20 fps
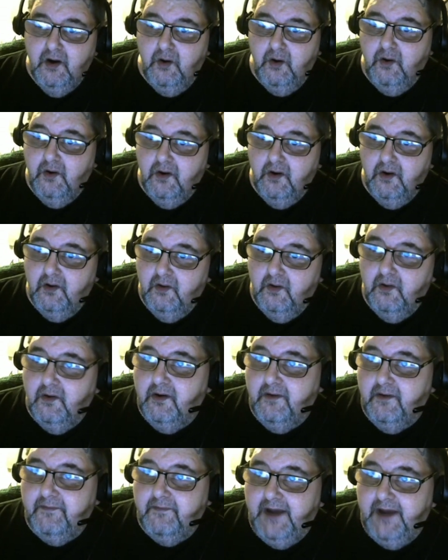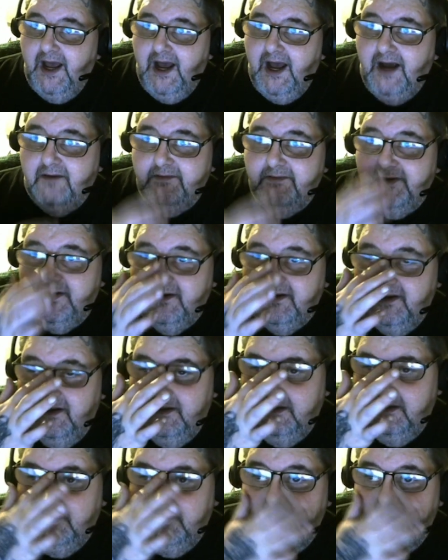or if you have it,
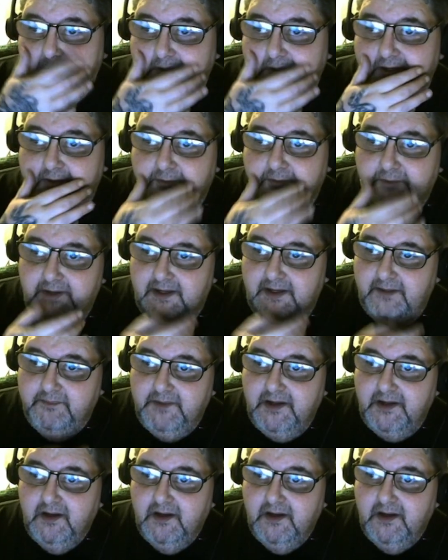a little bit of cream,